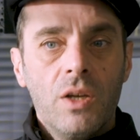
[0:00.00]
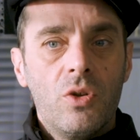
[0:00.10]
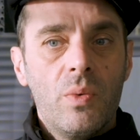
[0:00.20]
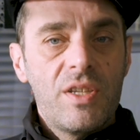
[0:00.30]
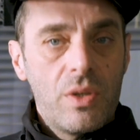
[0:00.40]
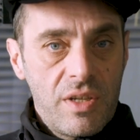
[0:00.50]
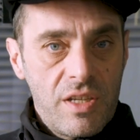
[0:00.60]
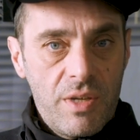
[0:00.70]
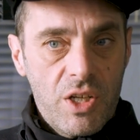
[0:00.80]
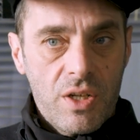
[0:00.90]
During the
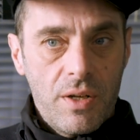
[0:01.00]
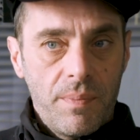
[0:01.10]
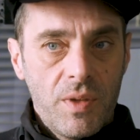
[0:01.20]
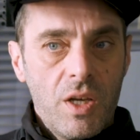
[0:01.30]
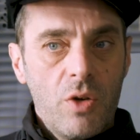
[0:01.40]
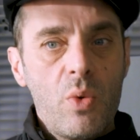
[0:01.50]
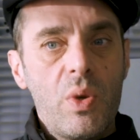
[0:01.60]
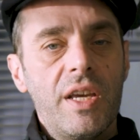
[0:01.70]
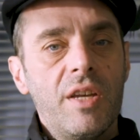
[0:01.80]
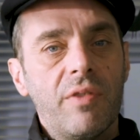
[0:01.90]
exhibition, we
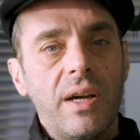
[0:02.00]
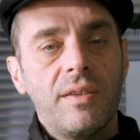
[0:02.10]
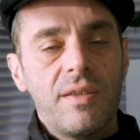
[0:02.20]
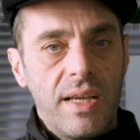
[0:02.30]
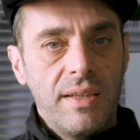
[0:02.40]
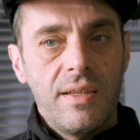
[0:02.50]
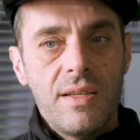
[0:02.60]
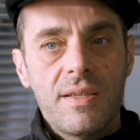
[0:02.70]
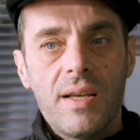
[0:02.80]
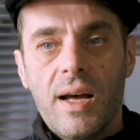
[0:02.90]
will invite
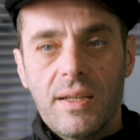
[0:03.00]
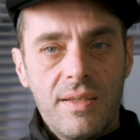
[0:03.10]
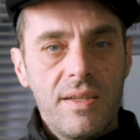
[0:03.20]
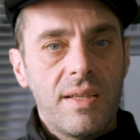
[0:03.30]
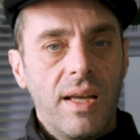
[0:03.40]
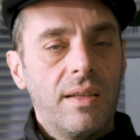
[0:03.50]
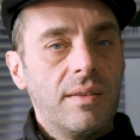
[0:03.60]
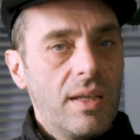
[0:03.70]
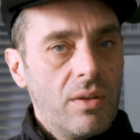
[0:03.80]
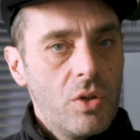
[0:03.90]
scientists, artists, and
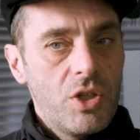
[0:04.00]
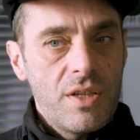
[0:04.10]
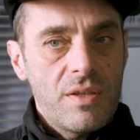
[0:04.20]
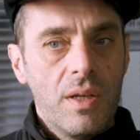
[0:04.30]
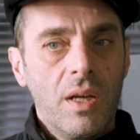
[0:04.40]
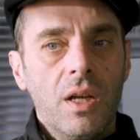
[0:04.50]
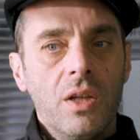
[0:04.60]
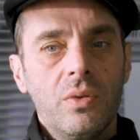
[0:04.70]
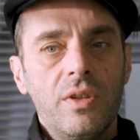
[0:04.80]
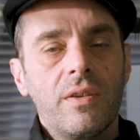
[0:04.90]
technologists
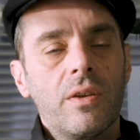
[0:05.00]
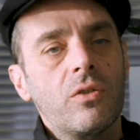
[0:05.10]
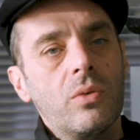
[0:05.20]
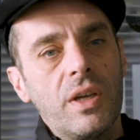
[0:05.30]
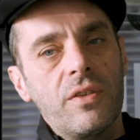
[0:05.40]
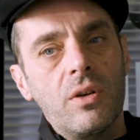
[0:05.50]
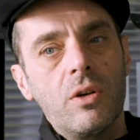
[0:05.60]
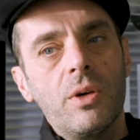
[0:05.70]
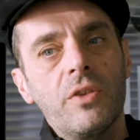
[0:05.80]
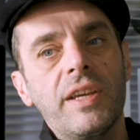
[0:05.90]
to discuss together
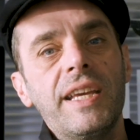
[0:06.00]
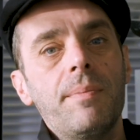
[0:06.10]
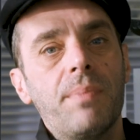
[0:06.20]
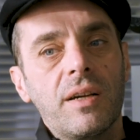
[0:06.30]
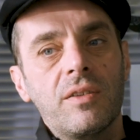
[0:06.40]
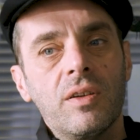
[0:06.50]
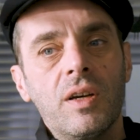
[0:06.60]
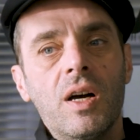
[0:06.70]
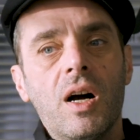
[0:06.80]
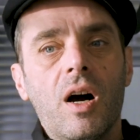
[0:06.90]
about the impact
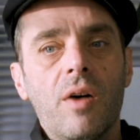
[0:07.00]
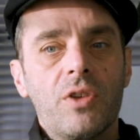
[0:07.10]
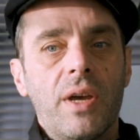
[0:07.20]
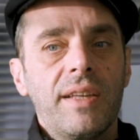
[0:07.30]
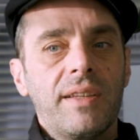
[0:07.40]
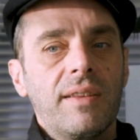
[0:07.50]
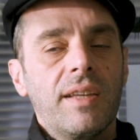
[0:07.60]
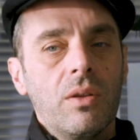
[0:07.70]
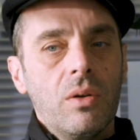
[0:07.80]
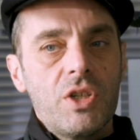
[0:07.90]
of the 8K
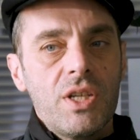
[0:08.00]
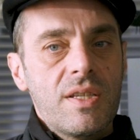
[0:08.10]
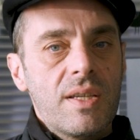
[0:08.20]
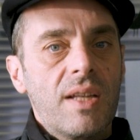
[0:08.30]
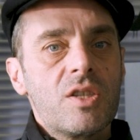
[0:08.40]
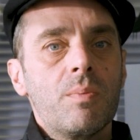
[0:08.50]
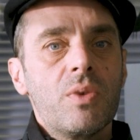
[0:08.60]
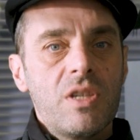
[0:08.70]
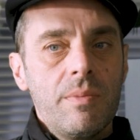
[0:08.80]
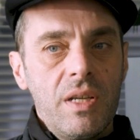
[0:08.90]
technologies and the
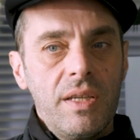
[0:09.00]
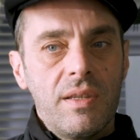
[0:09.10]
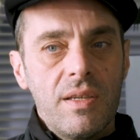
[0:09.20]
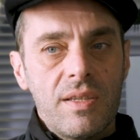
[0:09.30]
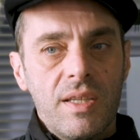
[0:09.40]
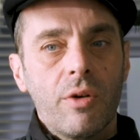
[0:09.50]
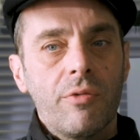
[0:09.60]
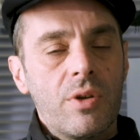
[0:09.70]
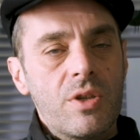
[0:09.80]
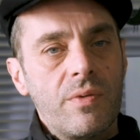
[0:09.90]
possibilities it
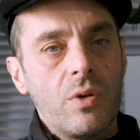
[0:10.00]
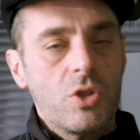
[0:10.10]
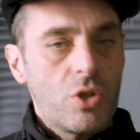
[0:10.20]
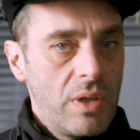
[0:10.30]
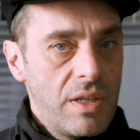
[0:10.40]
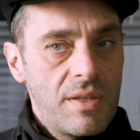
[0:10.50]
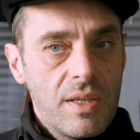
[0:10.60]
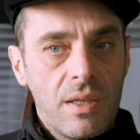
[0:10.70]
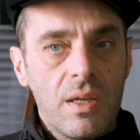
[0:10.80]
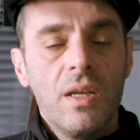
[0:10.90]
offers for
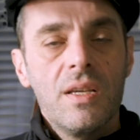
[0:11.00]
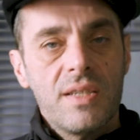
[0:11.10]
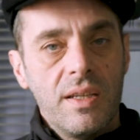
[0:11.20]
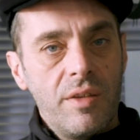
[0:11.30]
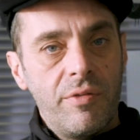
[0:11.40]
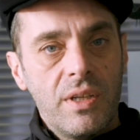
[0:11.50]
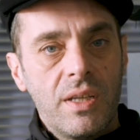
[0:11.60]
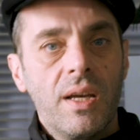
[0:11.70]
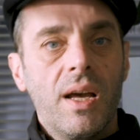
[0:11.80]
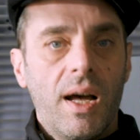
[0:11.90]
journalistic, scientific,
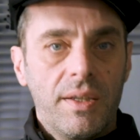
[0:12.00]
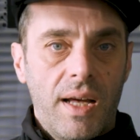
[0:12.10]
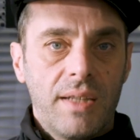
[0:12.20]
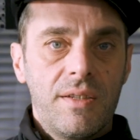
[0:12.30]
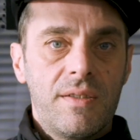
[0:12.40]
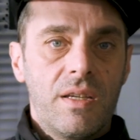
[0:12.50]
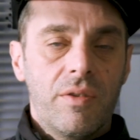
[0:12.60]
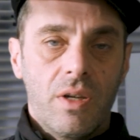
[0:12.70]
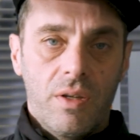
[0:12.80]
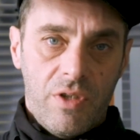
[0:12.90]
and
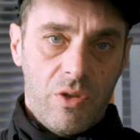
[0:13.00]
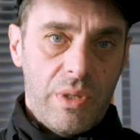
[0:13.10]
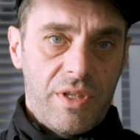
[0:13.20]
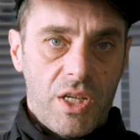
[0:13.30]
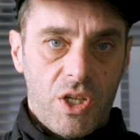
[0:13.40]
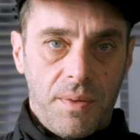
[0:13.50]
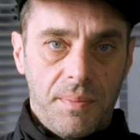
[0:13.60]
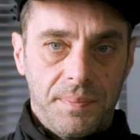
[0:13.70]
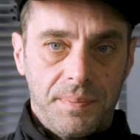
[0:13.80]
artistic visualization.